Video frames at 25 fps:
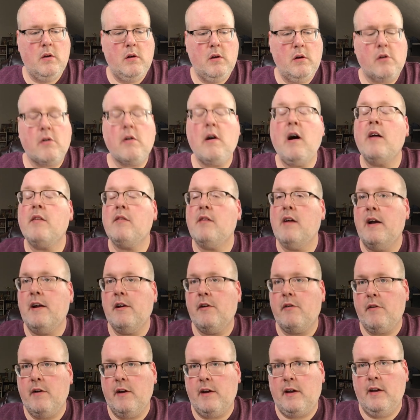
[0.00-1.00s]
Cross-Eyed
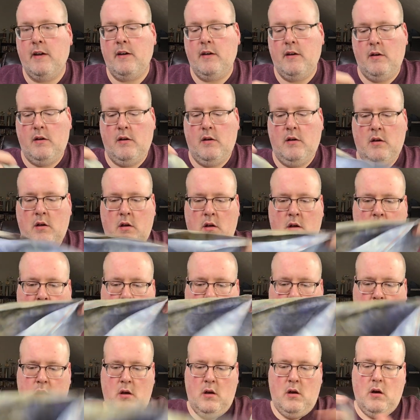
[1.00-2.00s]
Cricket,
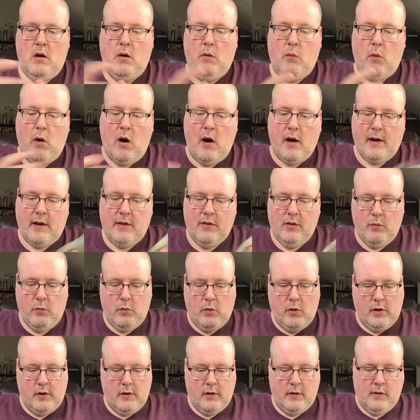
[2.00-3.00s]
A Walk in the
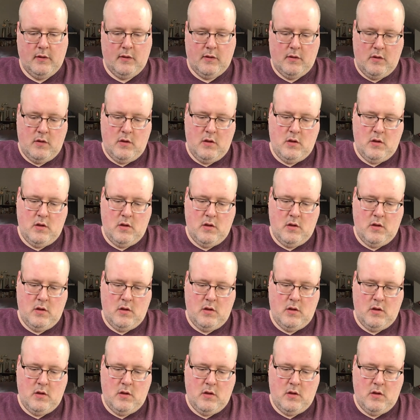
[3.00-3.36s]
Woods.